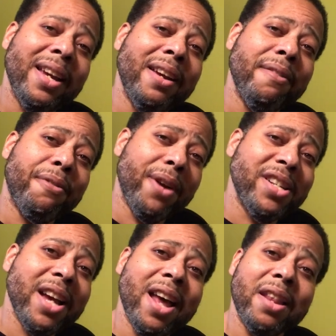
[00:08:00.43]
fresh
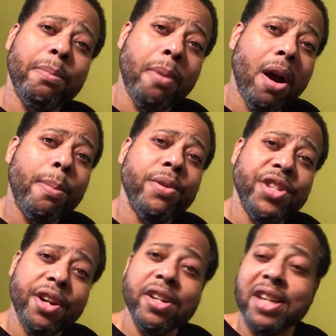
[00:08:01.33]
out of the barber
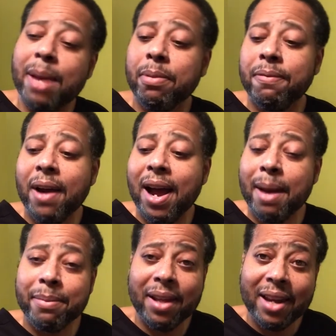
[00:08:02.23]
chair type of vibe
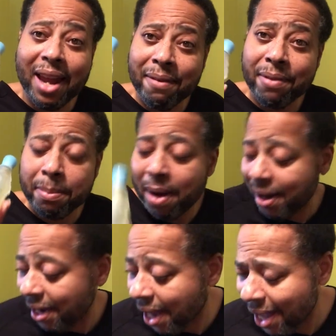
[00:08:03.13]
that everybody
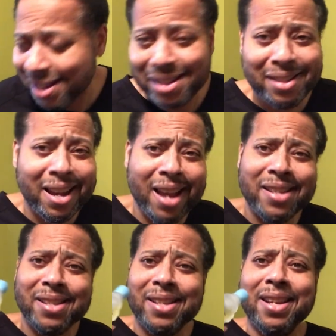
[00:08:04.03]
likes.
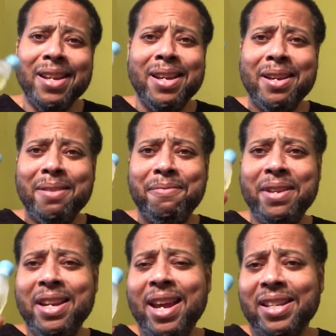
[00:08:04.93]
Nice
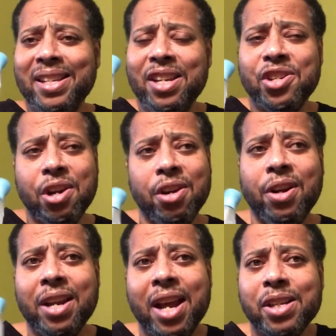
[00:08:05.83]
v-neck t-shirt or
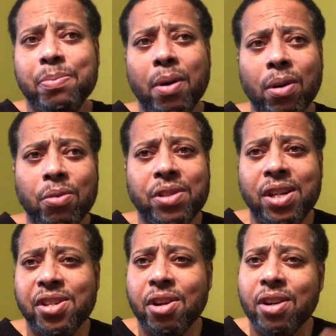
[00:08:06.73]
a nice polo
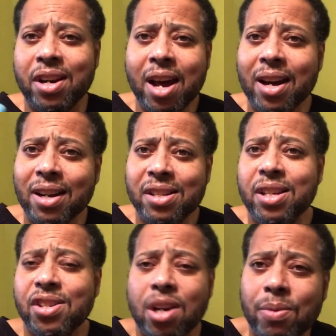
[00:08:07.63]
t-shirt or Nautica
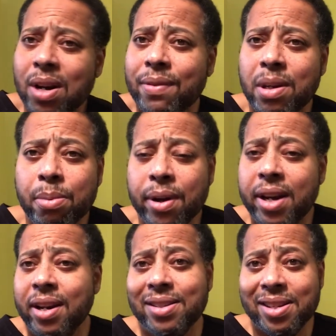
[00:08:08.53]
t-shirt, whatever your brand
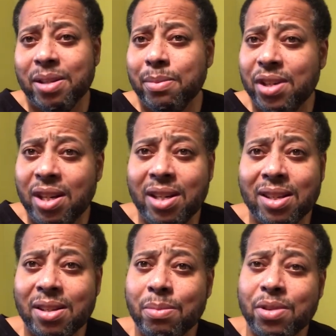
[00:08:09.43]
is, and some jeans
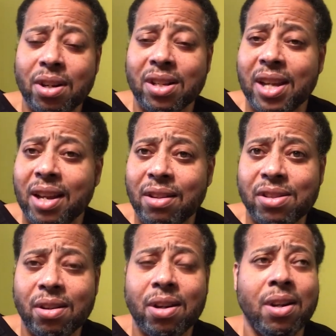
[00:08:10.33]
and some Chuck Taylors or